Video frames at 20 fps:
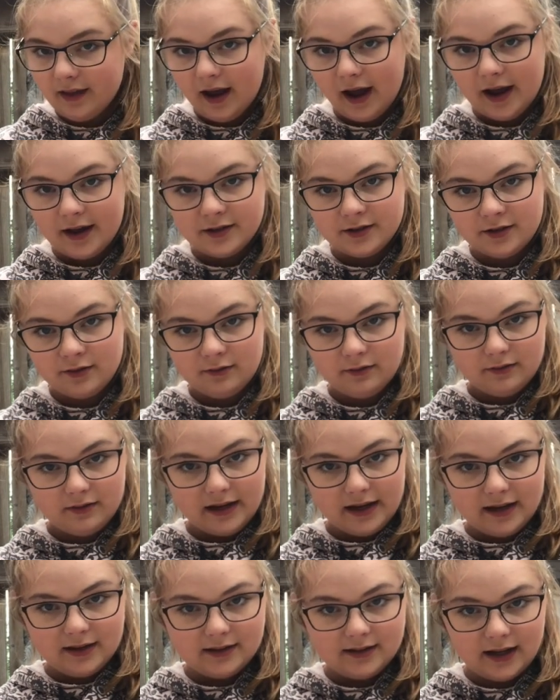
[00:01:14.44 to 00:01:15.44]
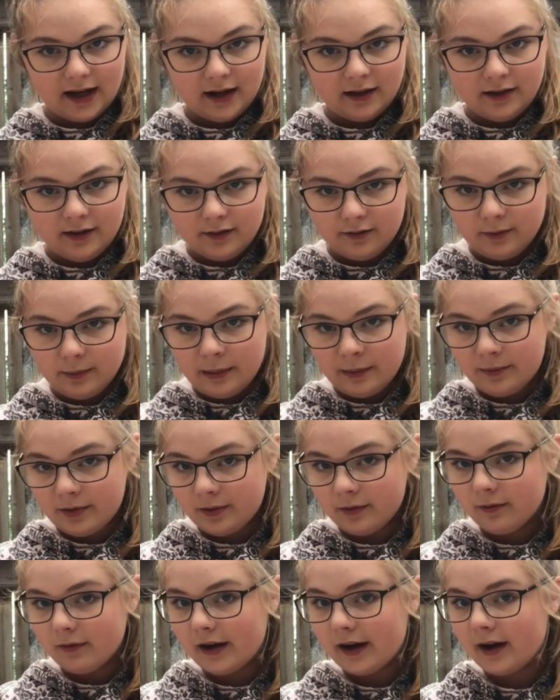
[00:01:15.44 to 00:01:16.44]
I don't exactly remember
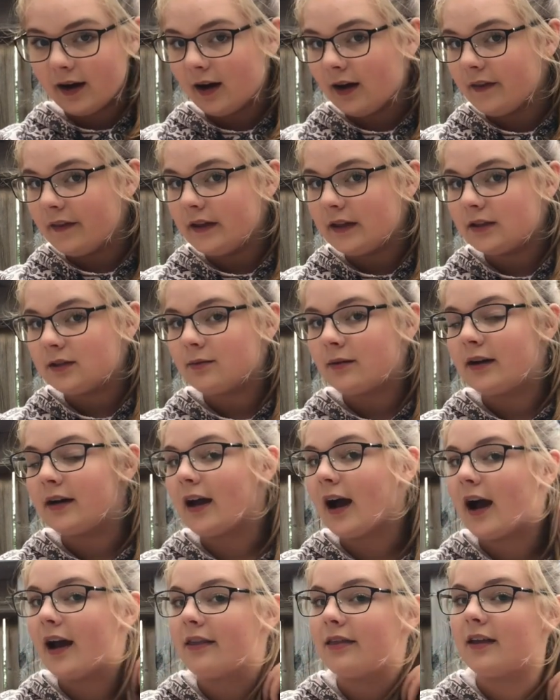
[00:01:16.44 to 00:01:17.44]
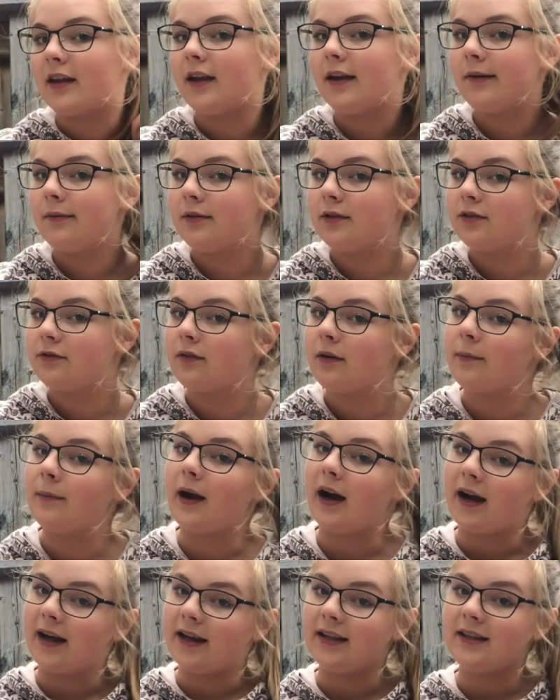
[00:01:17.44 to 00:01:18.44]
where I got this one. I think it was from
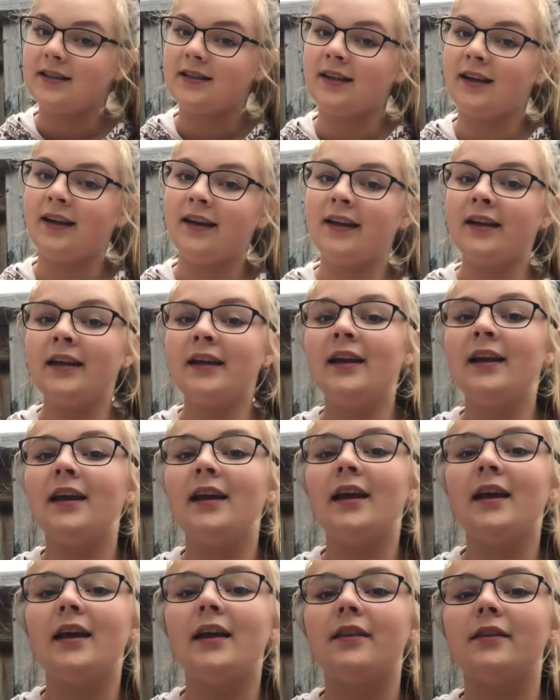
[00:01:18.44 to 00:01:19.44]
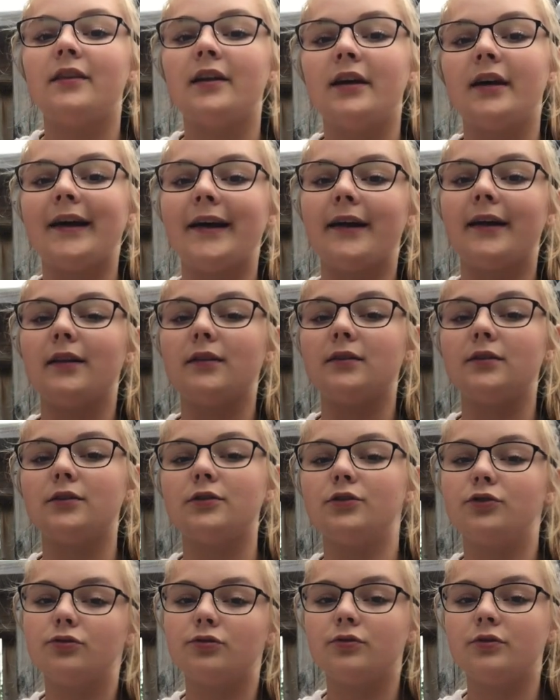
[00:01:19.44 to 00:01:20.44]
Icing, the
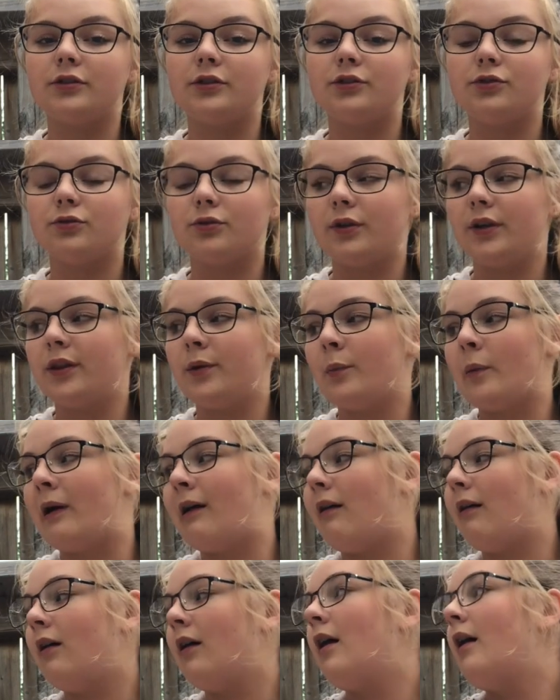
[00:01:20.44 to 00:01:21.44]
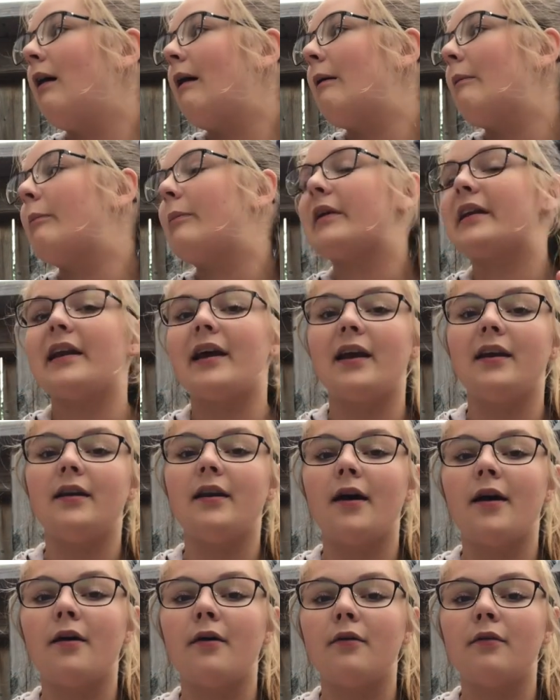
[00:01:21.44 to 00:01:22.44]
little jewelry store in the mall, but I
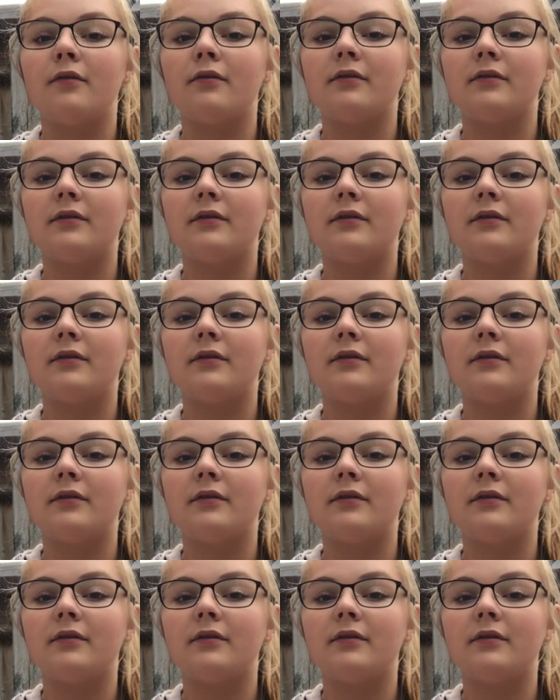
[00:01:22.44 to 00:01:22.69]
know